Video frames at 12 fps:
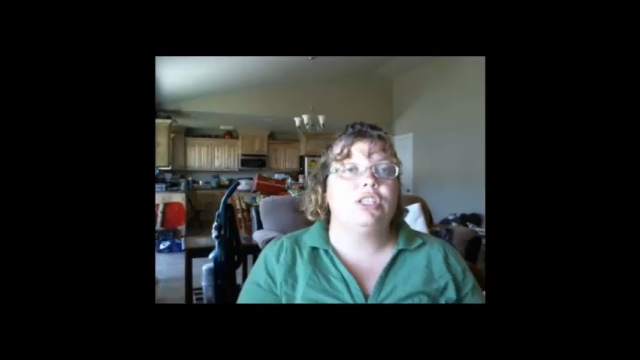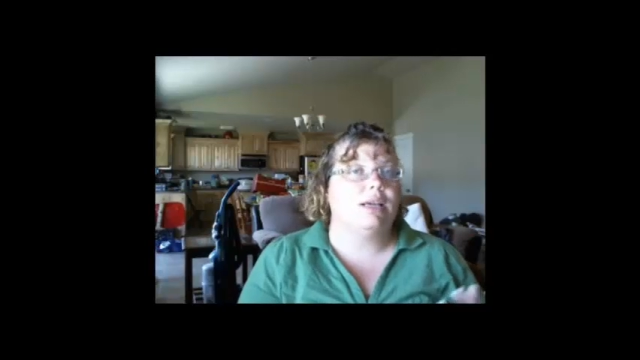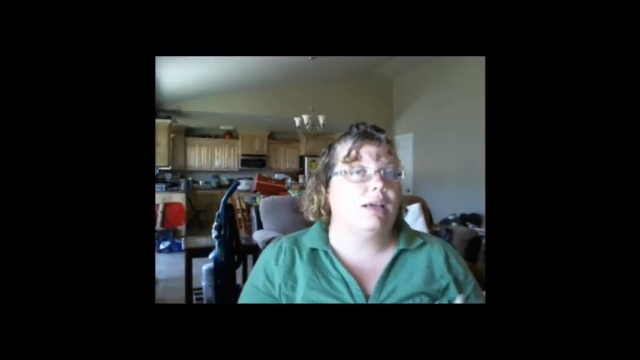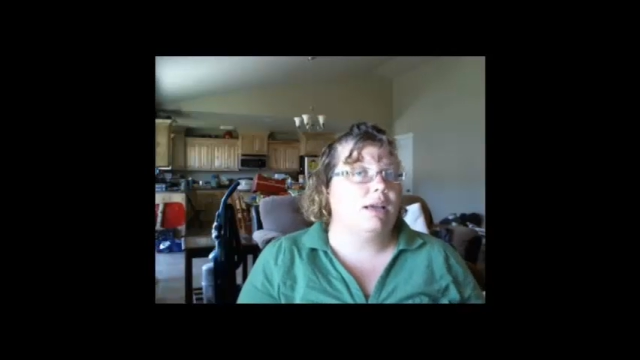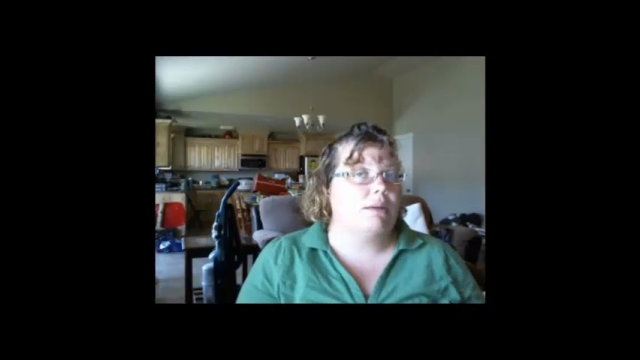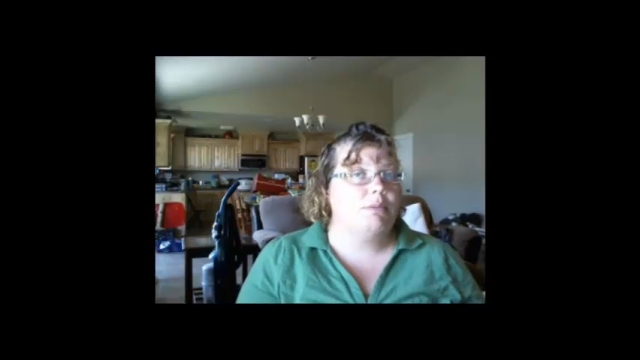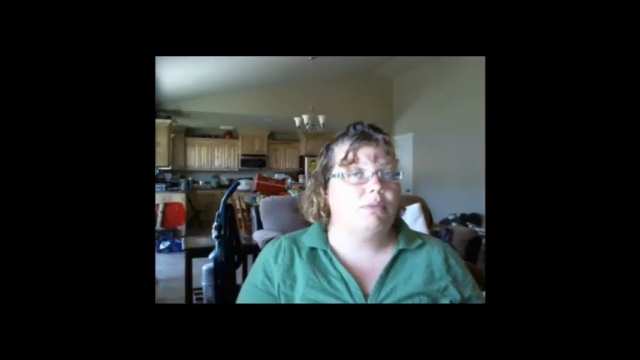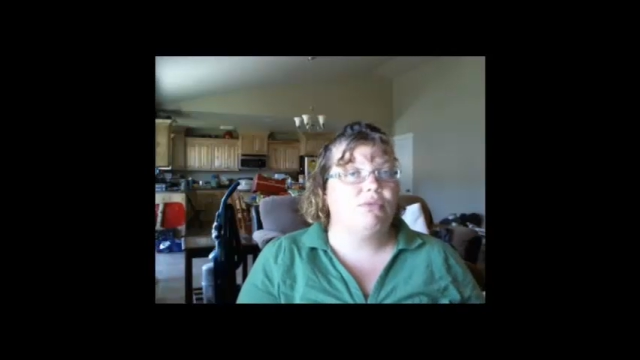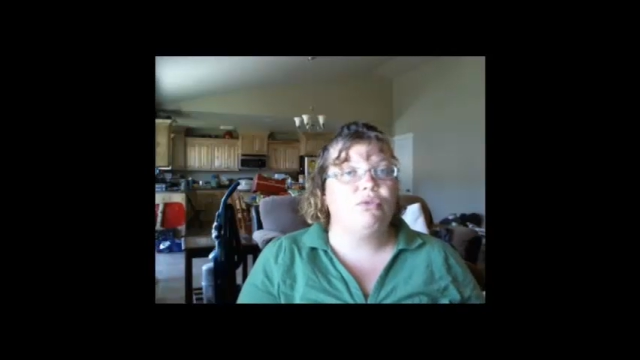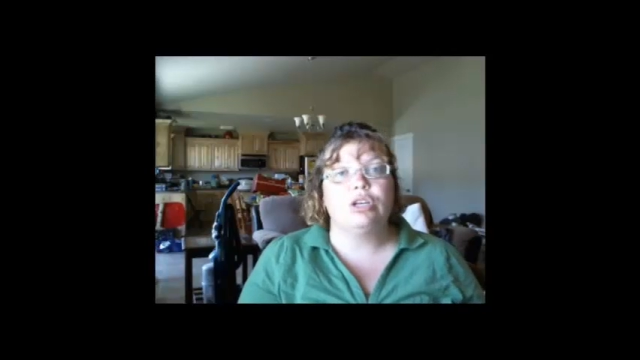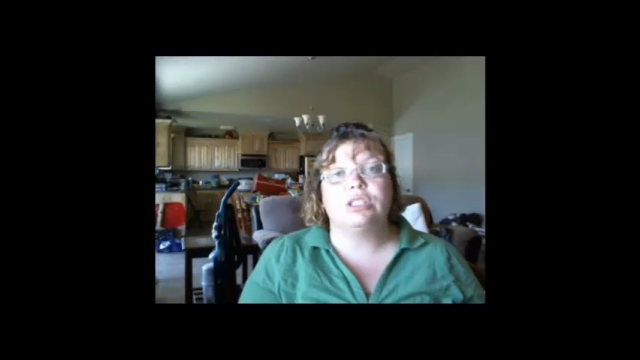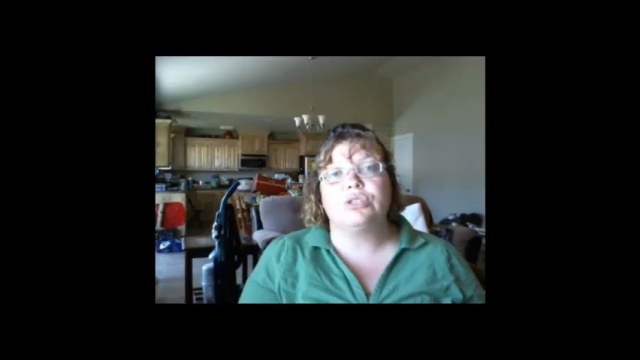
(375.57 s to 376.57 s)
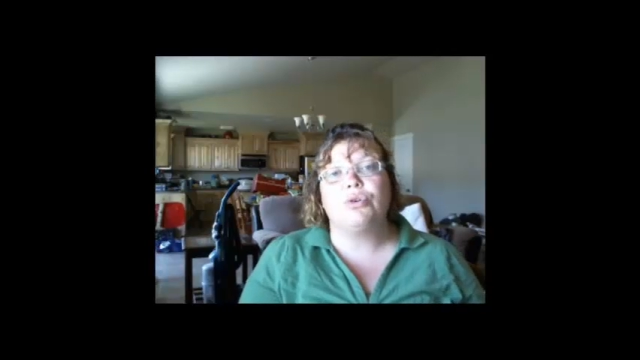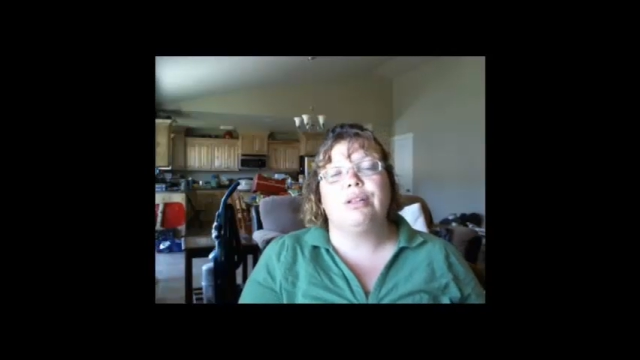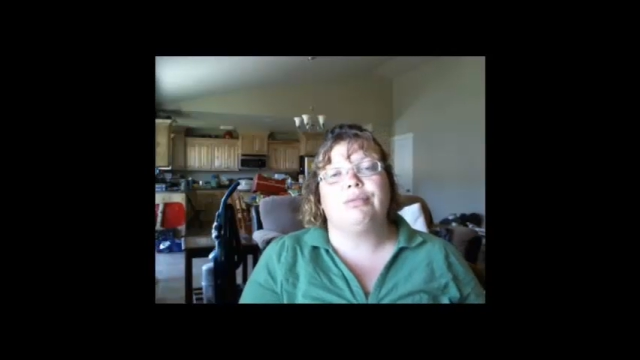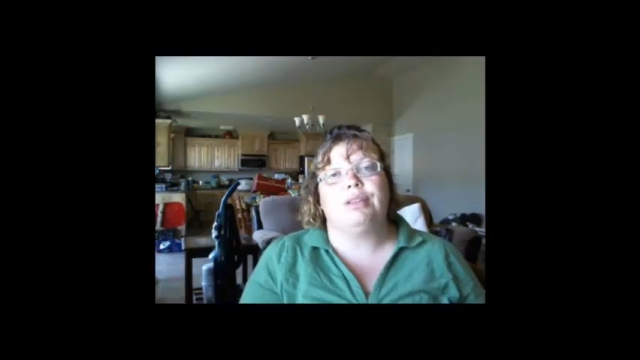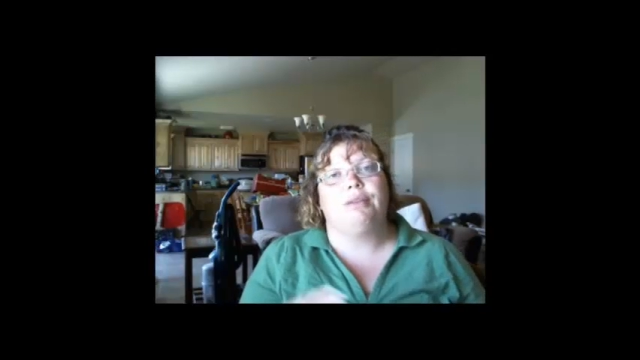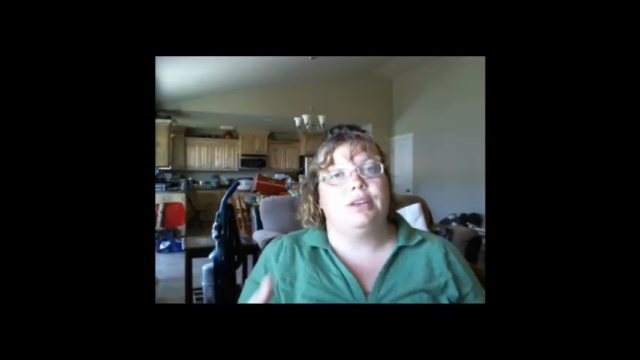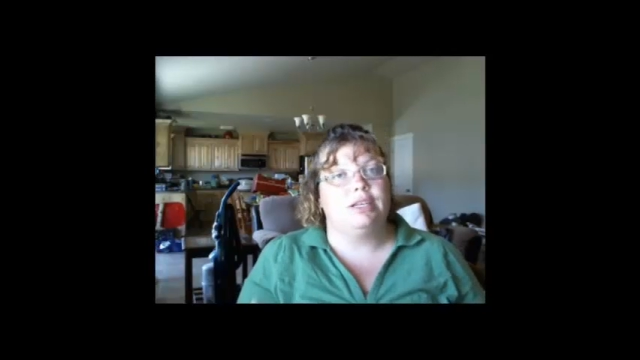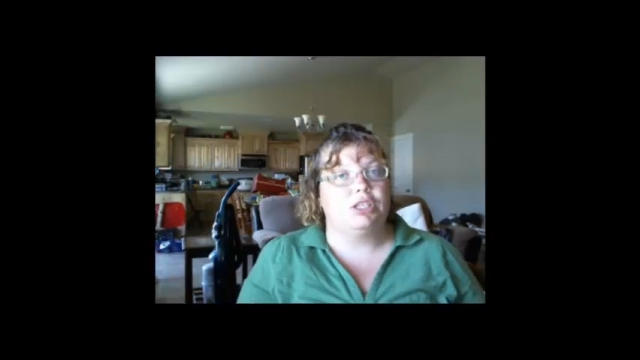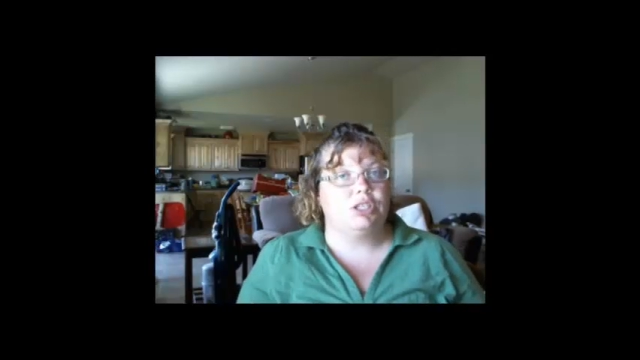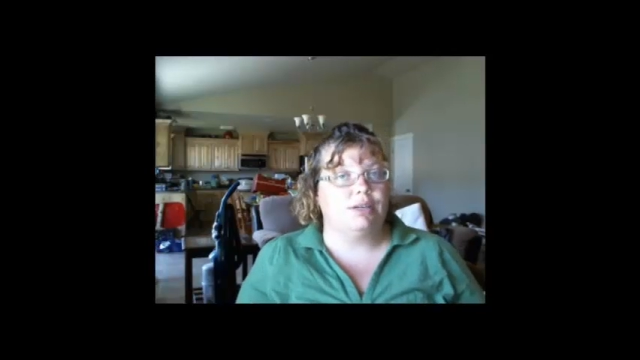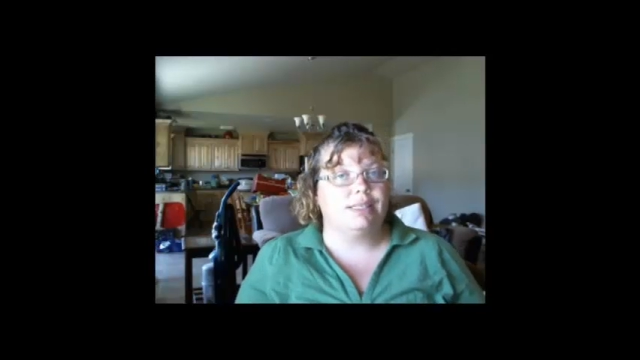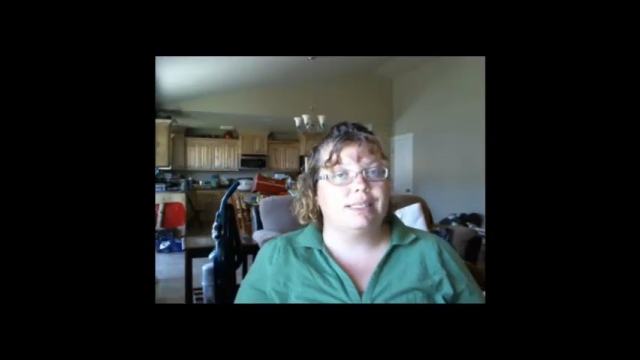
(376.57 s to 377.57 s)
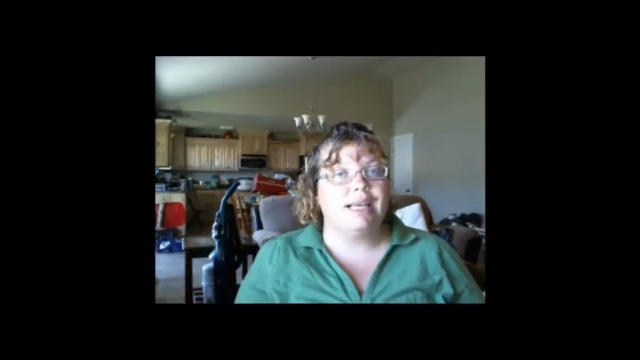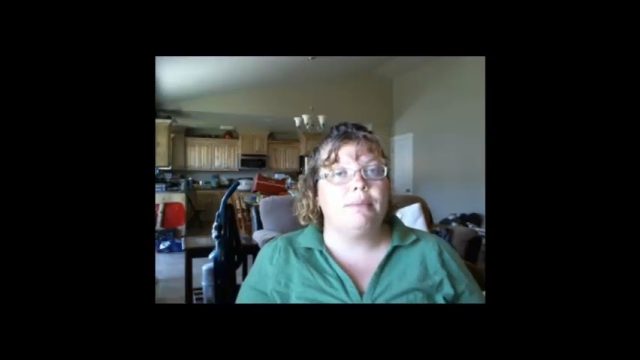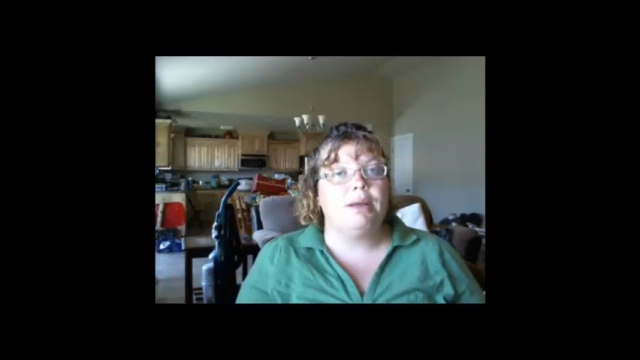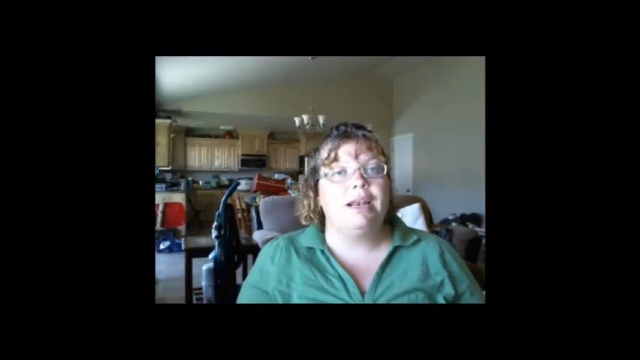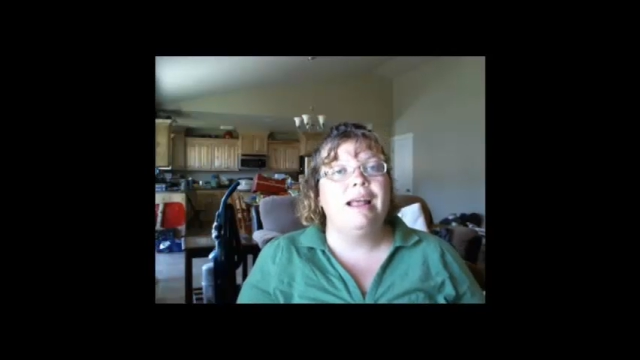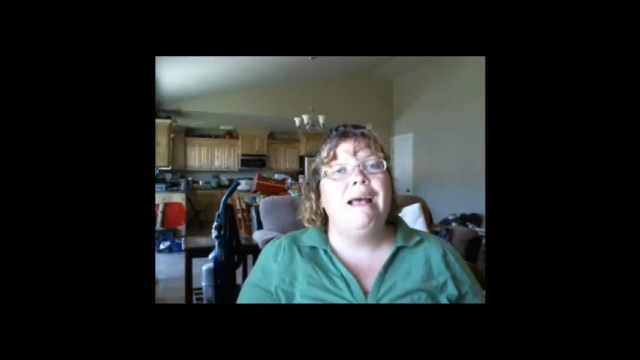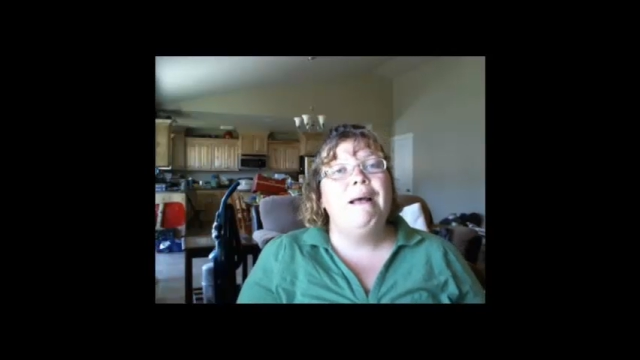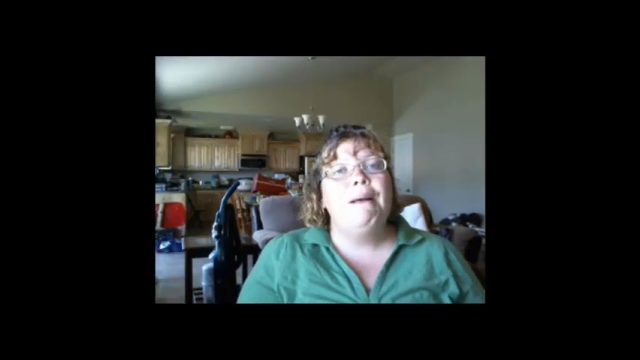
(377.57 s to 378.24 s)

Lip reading: they can come in before school if they finish their assignment.